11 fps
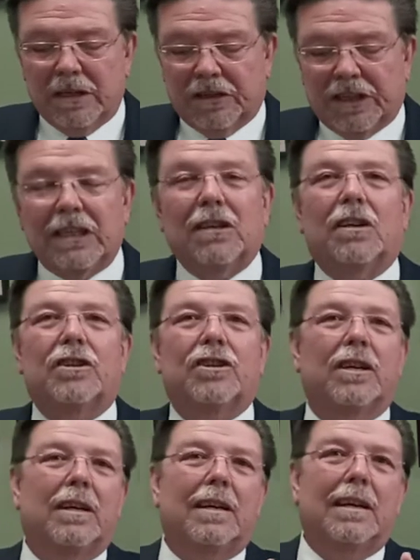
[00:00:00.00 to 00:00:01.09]

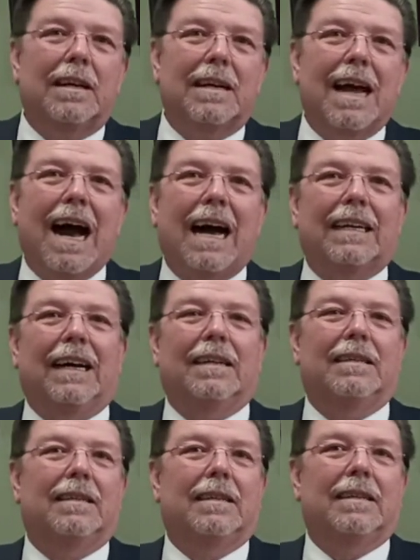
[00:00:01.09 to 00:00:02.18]
zilch, nada,
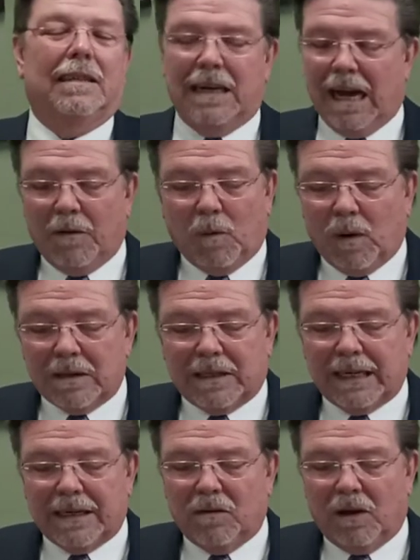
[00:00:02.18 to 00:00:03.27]
not one
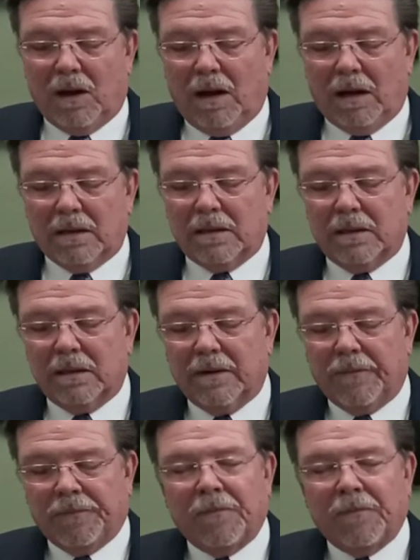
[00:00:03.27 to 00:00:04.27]
single loss.